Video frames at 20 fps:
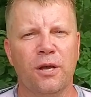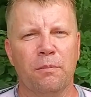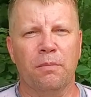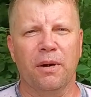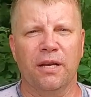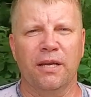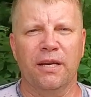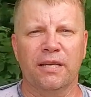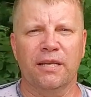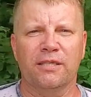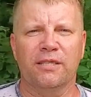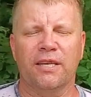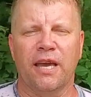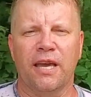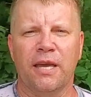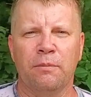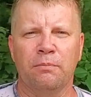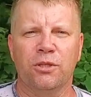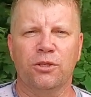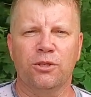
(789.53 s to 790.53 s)
my next
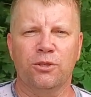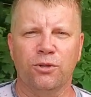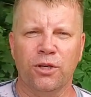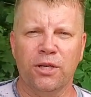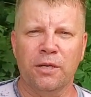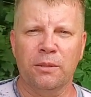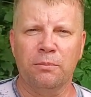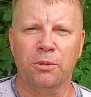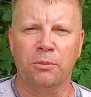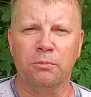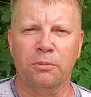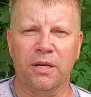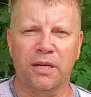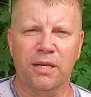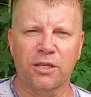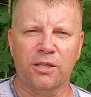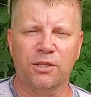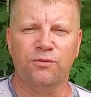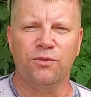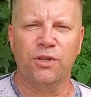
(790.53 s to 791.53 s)
camping trip, or my
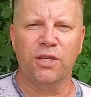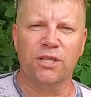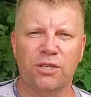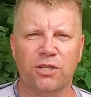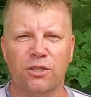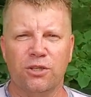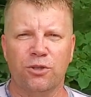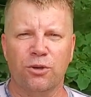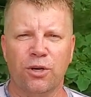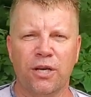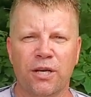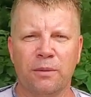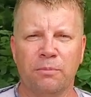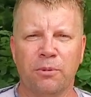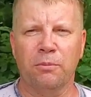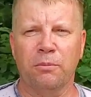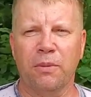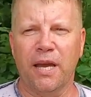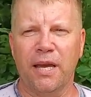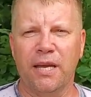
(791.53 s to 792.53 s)
next fishing
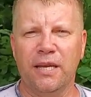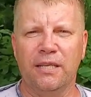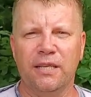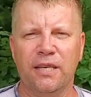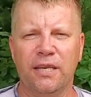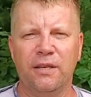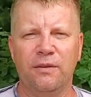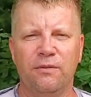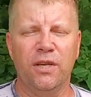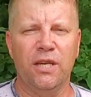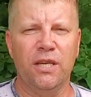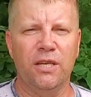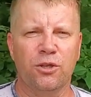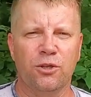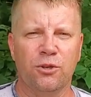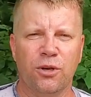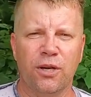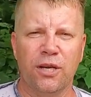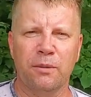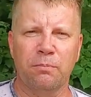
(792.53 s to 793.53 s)
trip, or my ATV
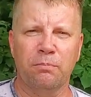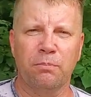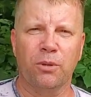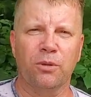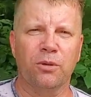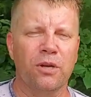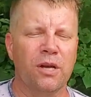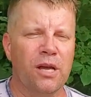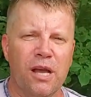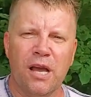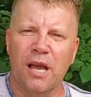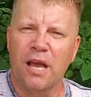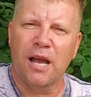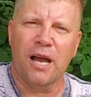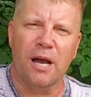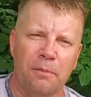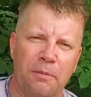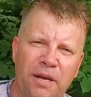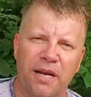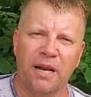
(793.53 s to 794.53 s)
trip. Or
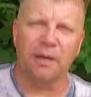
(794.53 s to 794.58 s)
I mean,